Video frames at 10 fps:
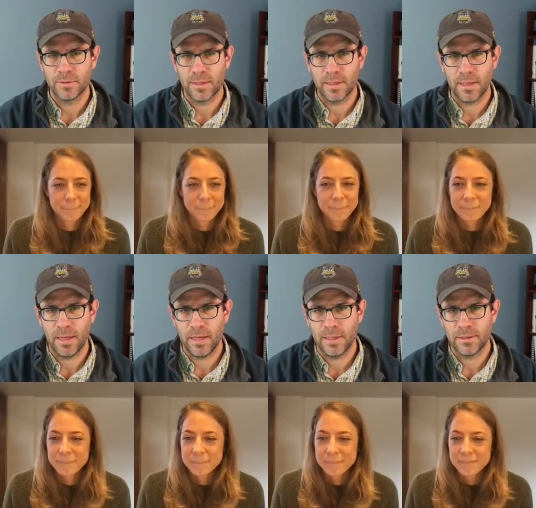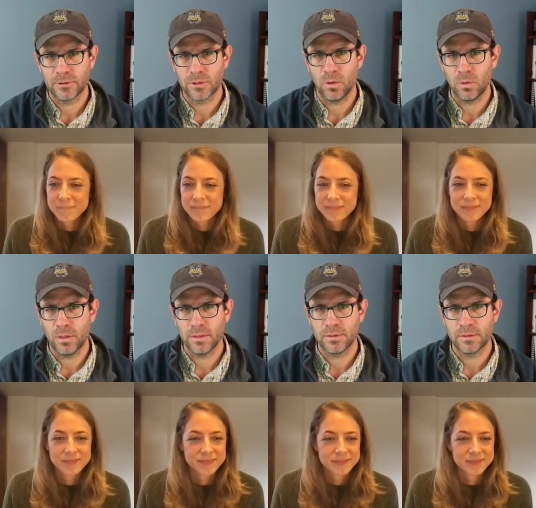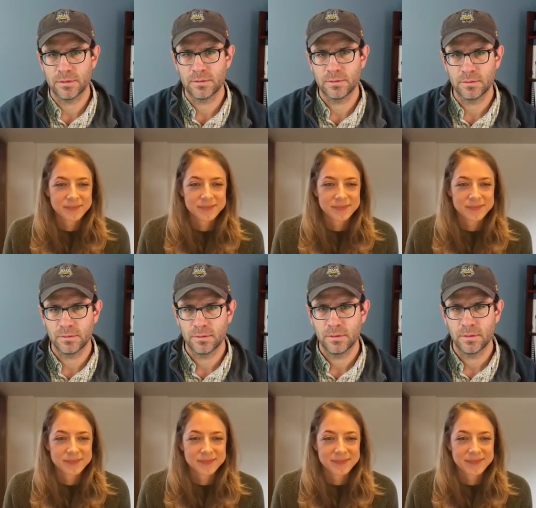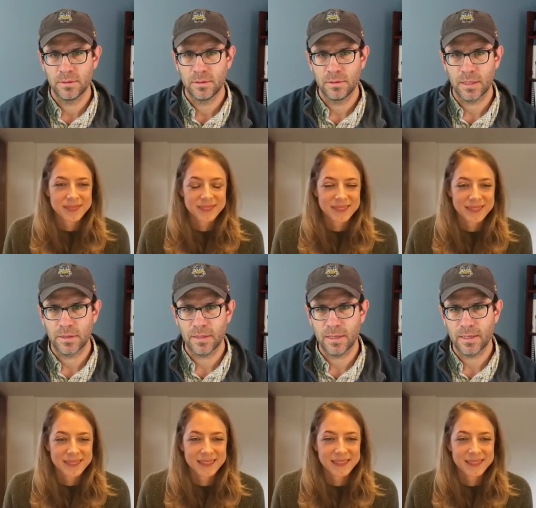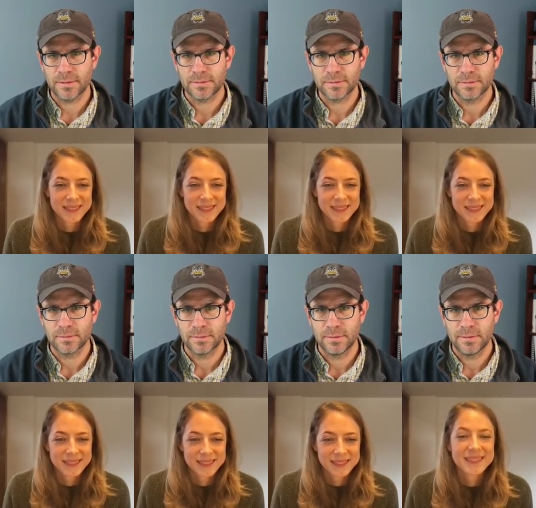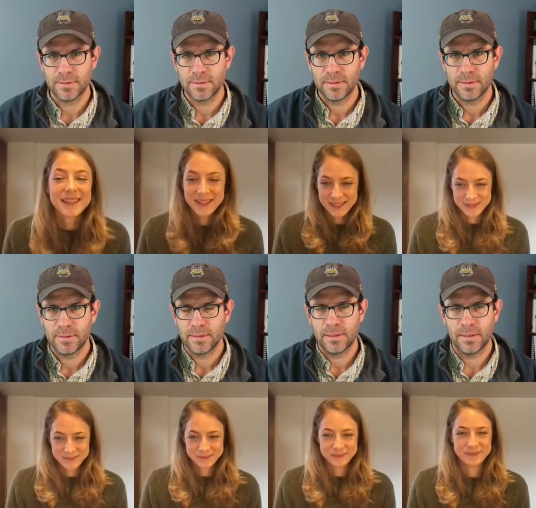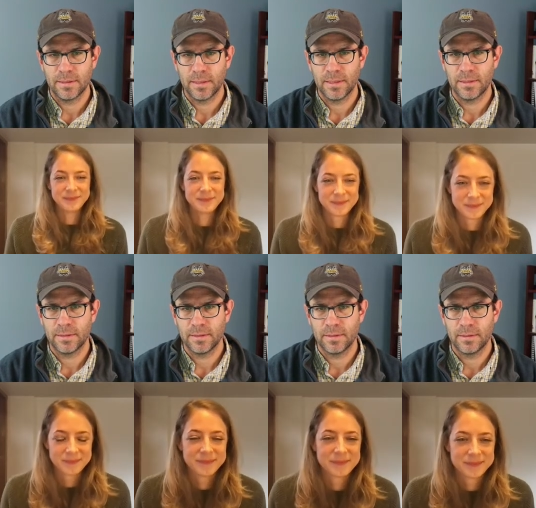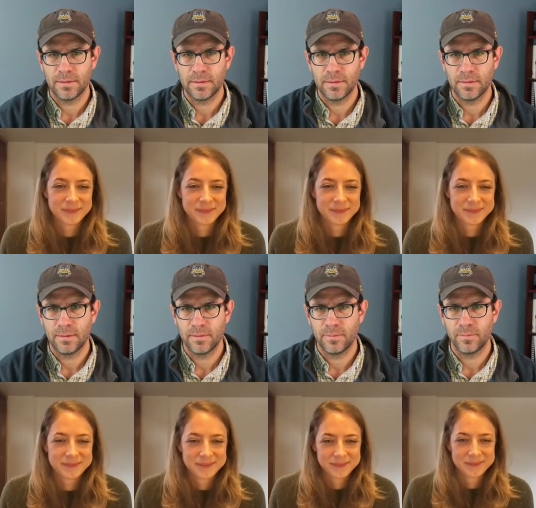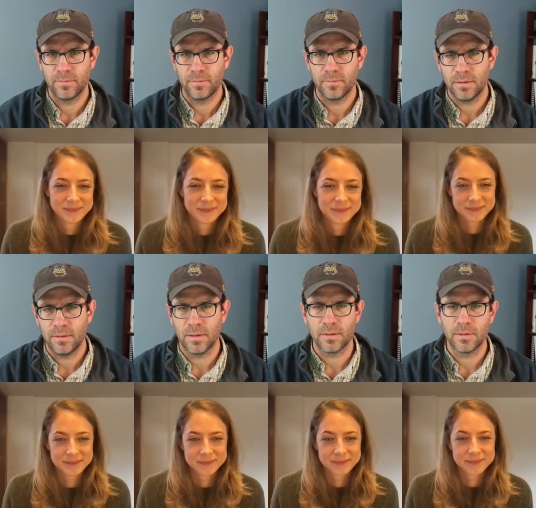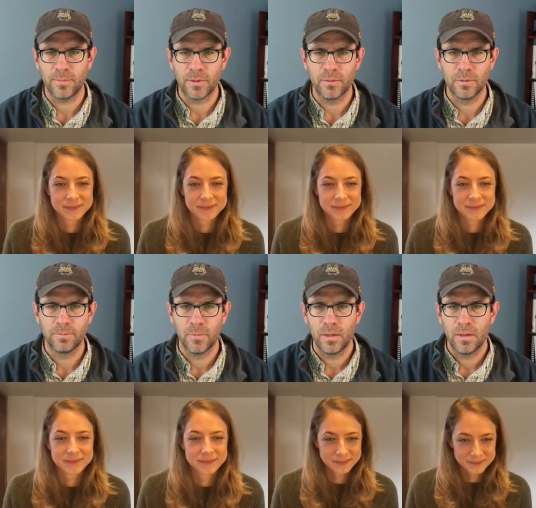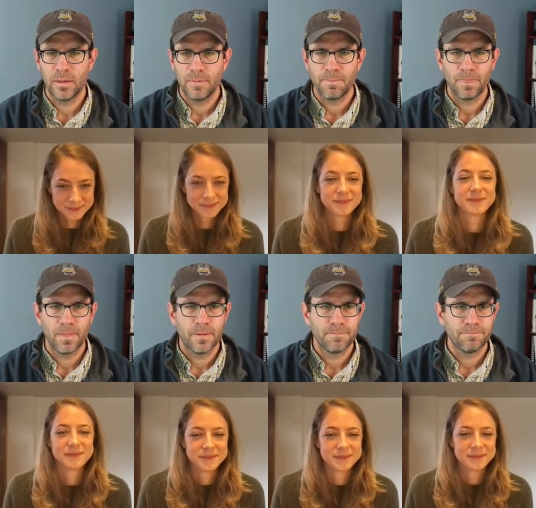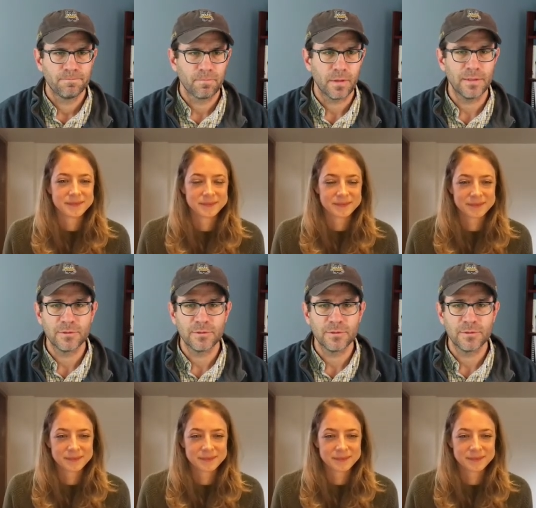Speaker 1: like age colon, like that, and then, yeah, that'd be cool. Mm-hmm. And